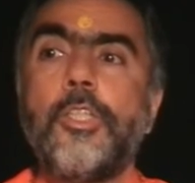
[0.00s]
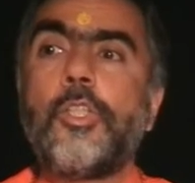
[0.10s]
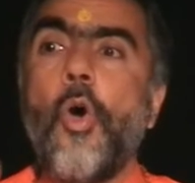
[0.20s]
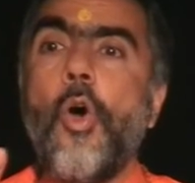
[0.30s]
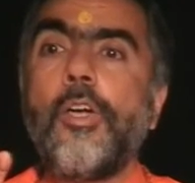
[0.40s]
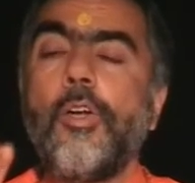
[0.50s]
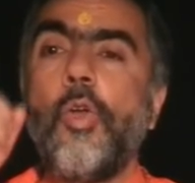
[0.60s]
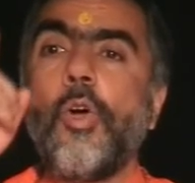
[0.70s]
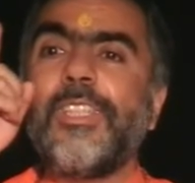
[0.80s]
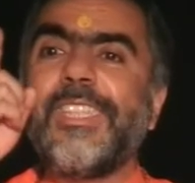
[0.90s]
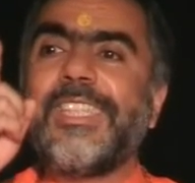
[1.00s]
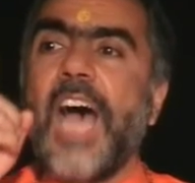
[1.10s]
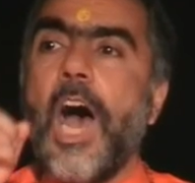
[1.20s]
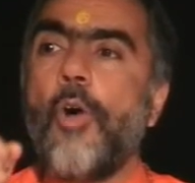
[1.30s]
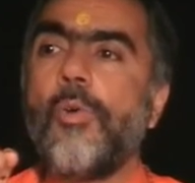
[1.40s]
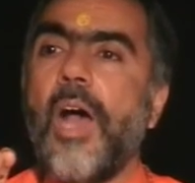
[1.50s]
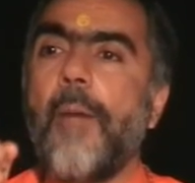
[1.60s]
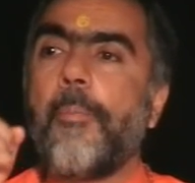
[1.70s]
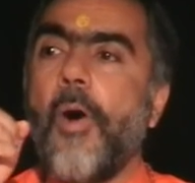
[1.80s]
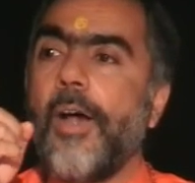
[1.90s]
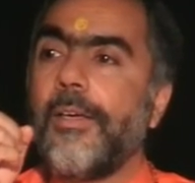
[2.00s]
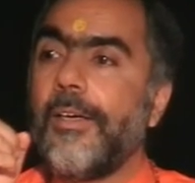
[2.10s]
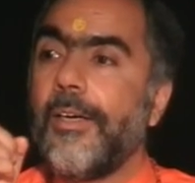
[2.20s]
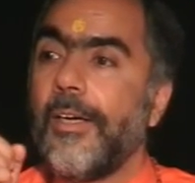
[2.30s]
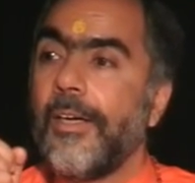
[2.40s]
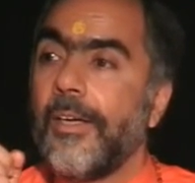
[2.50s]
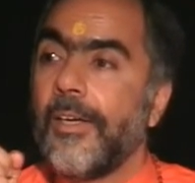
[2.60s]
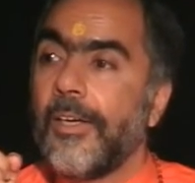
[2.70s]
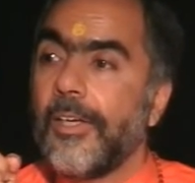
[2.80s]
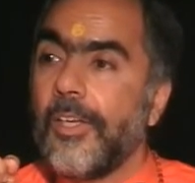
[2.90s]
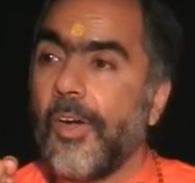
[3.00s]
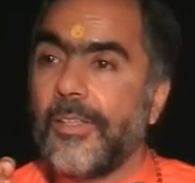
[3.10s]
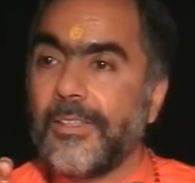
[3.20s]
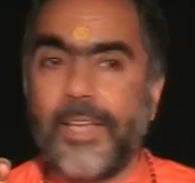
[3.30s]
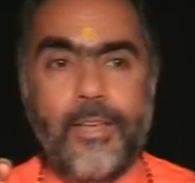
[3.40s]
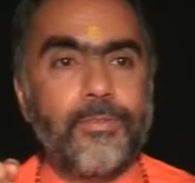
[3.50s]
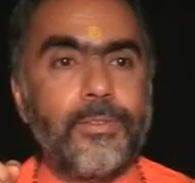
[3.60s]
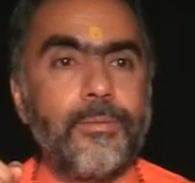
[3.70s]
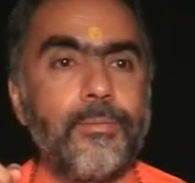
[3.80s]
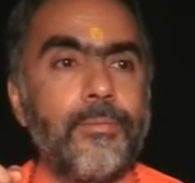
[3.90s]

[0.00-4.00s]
Don't look down upon yourself.